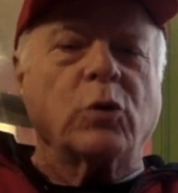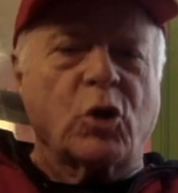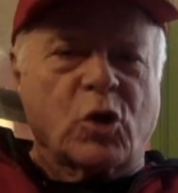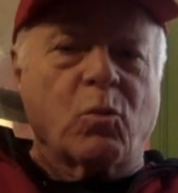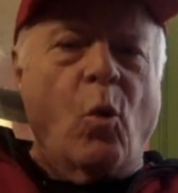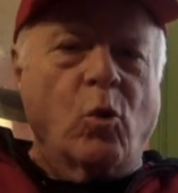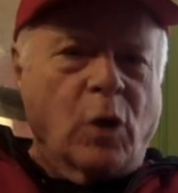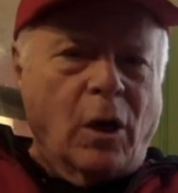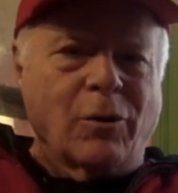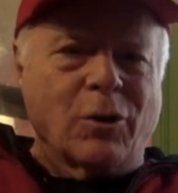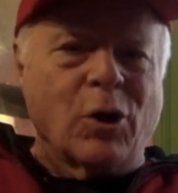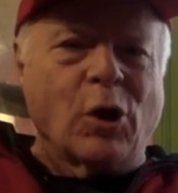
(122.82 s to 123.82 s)
shmoolah,
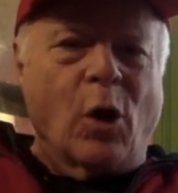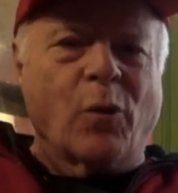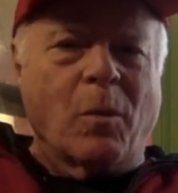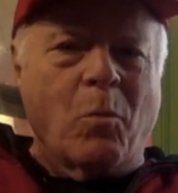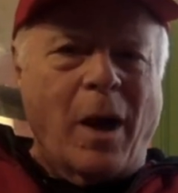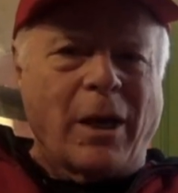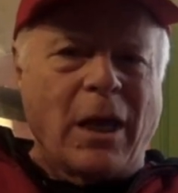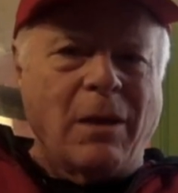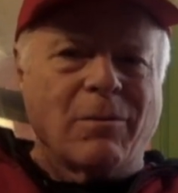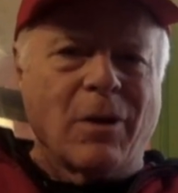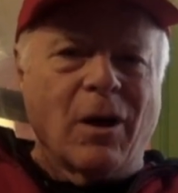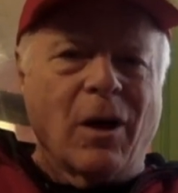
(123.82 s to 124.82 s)
the money,
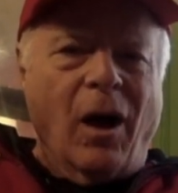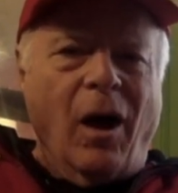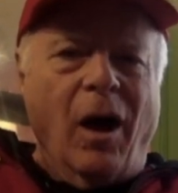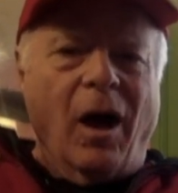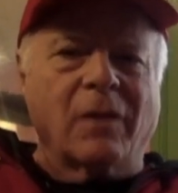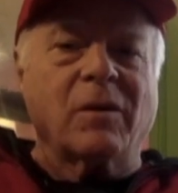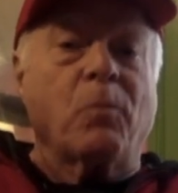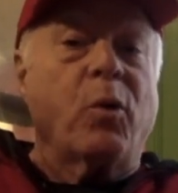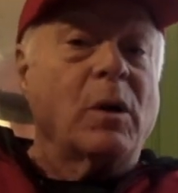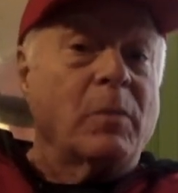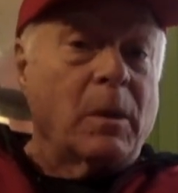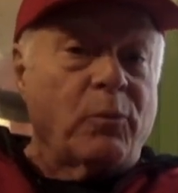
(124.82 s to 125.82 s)
to put
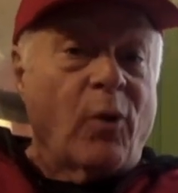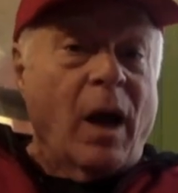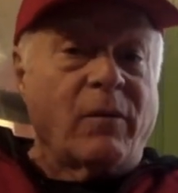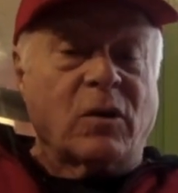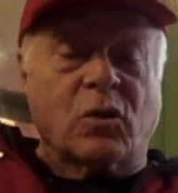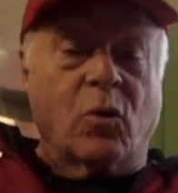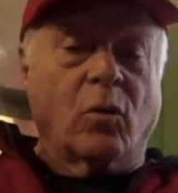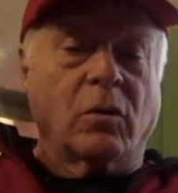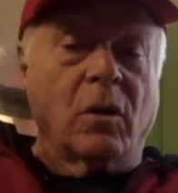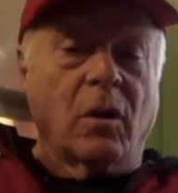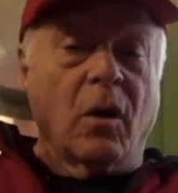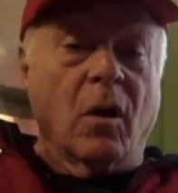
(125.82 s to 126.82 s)
them in a private school.
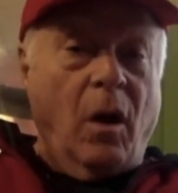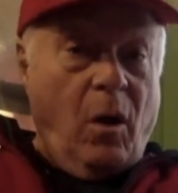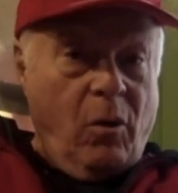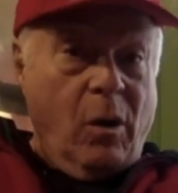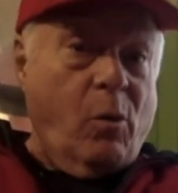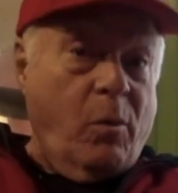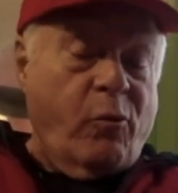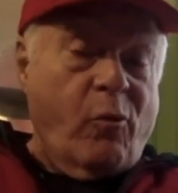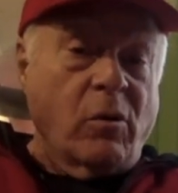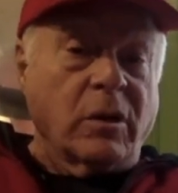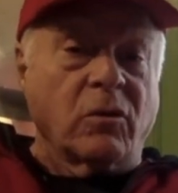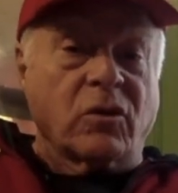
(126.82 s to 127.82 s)
All right, or a
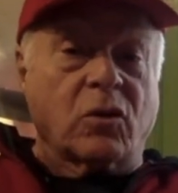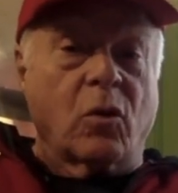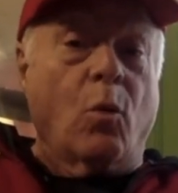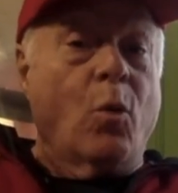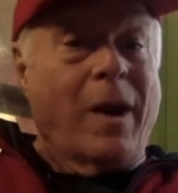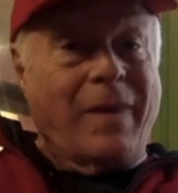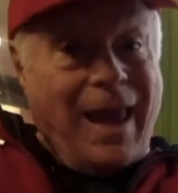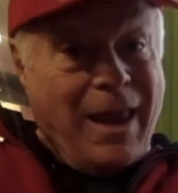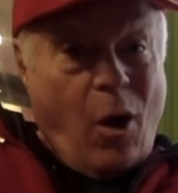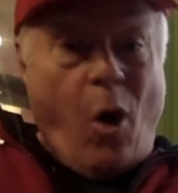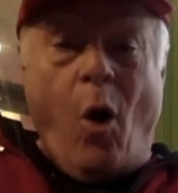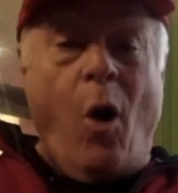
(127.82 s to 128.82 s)
parochial school where they
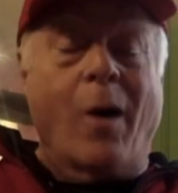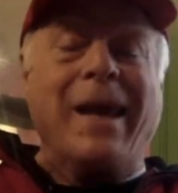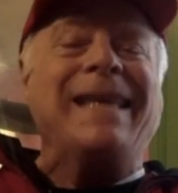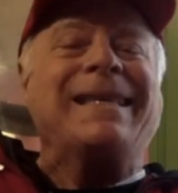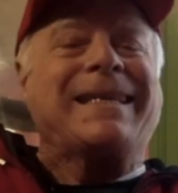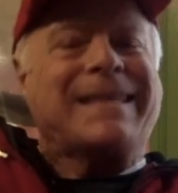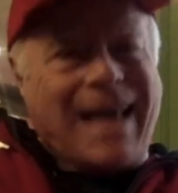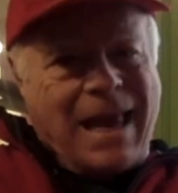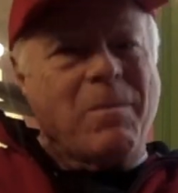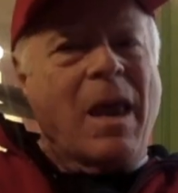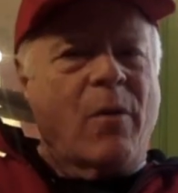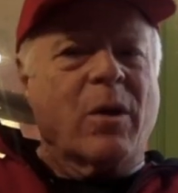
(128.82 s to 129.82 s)
are in the same
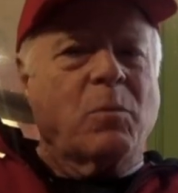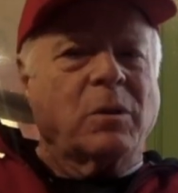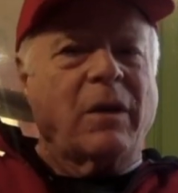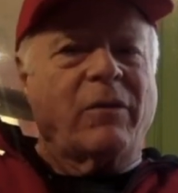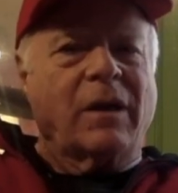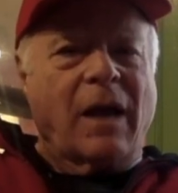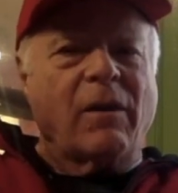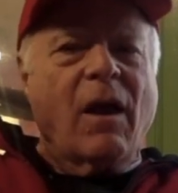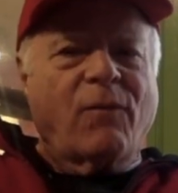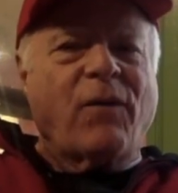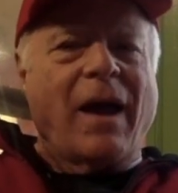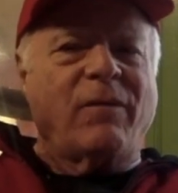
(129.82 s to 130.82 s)
area, believe it or not,
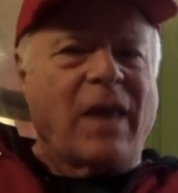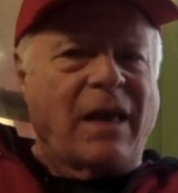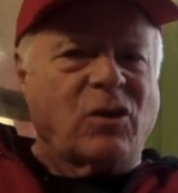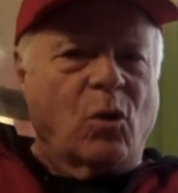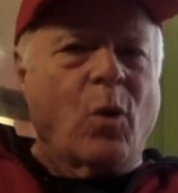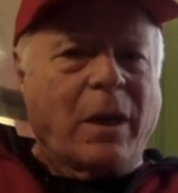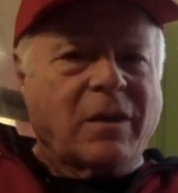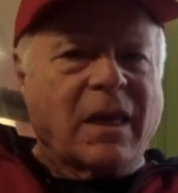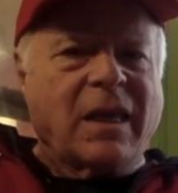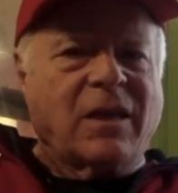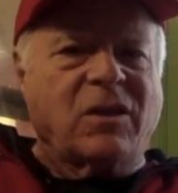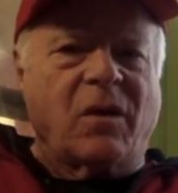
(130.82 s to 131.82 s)
5 days a week. The
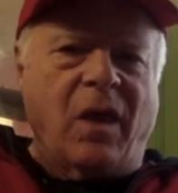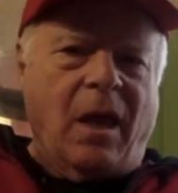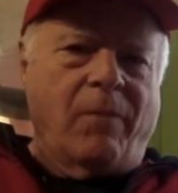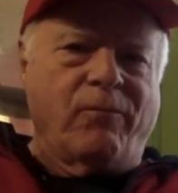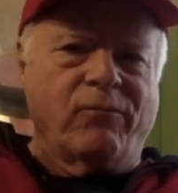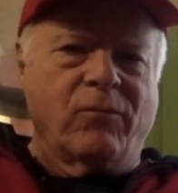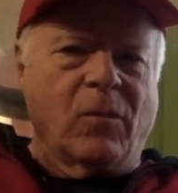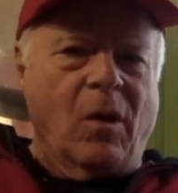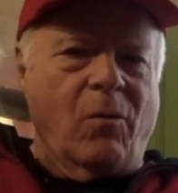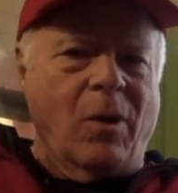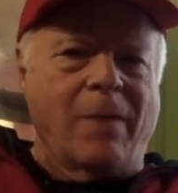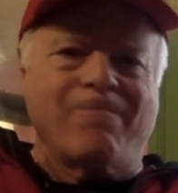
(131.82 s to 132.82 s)
kids are there. All
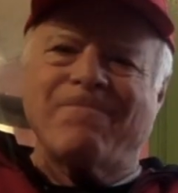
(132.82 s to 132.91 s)
right?